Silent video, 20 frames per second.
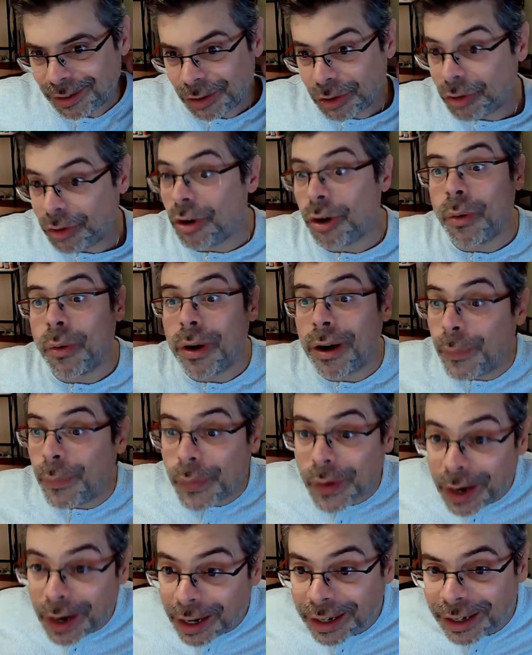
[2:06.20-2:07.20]
what I'm
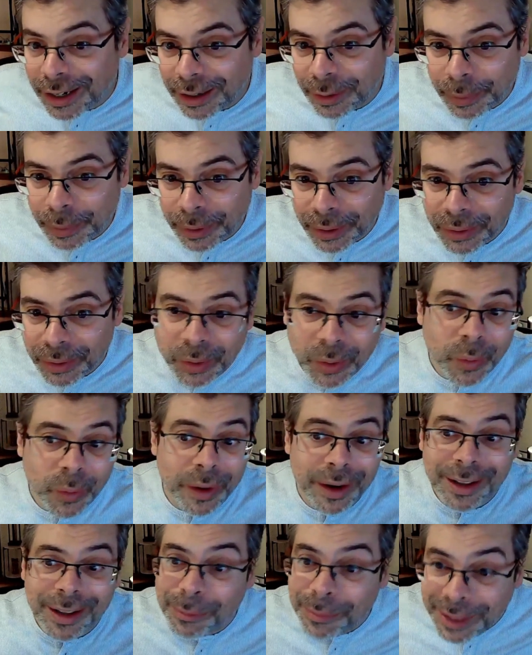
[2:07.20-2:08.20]
talking about. You know
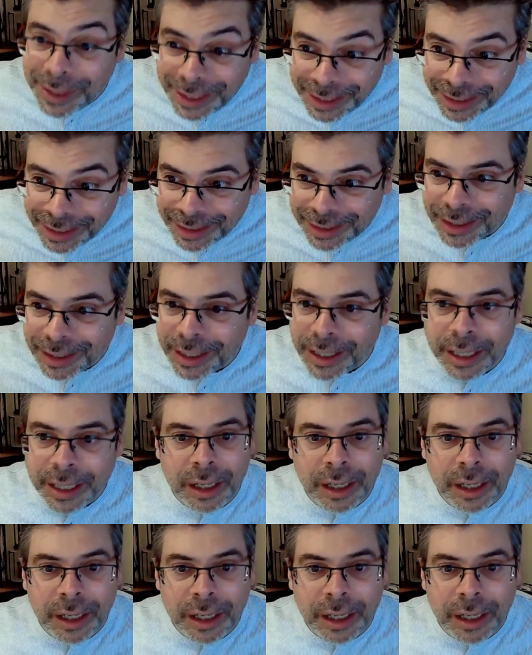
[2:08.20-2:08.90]
what I mean.